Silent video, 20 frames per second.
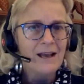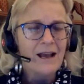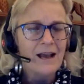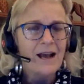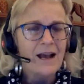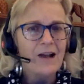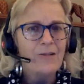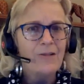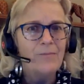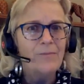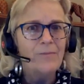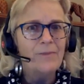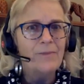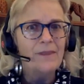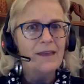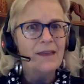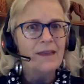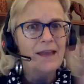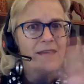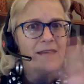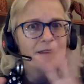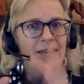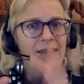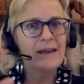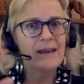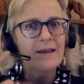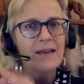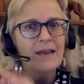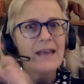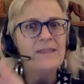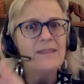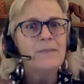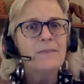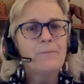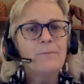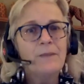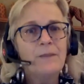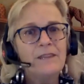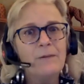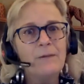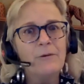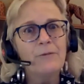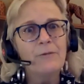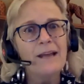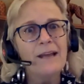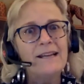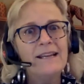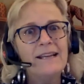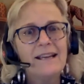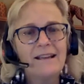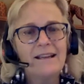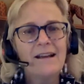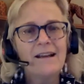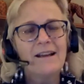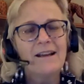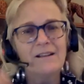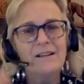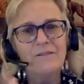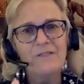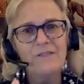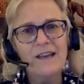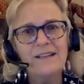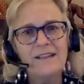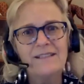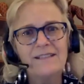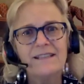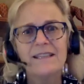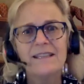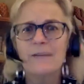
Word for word: Um, they and they, but they were writing a kind of fantasy.